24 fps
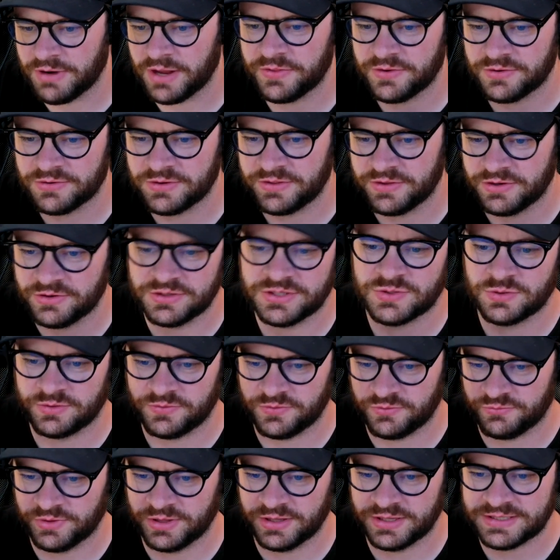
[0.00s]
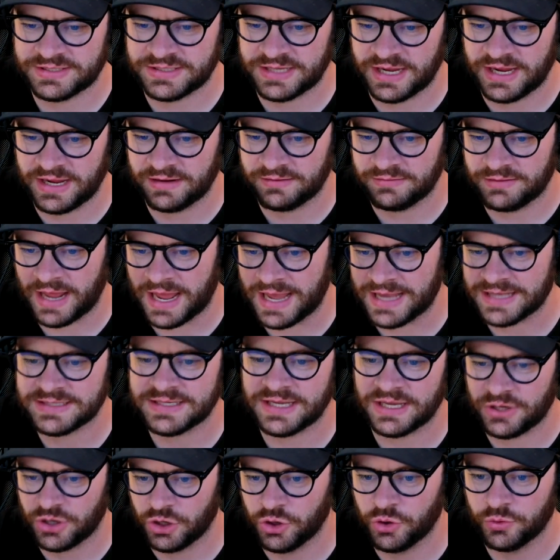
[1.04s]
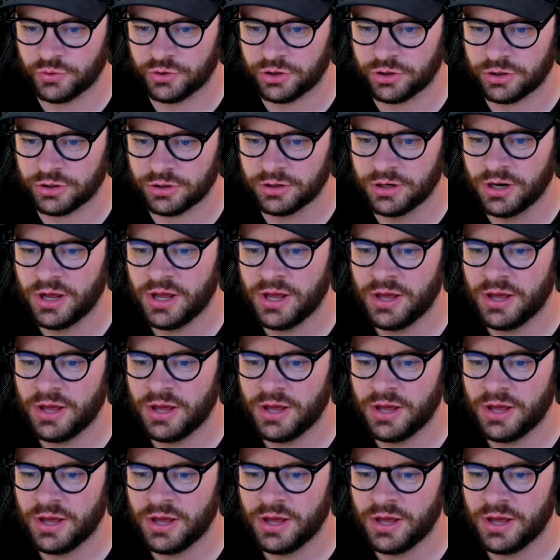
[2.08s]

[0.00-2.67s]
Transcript: There is sort of the real estate asset owner,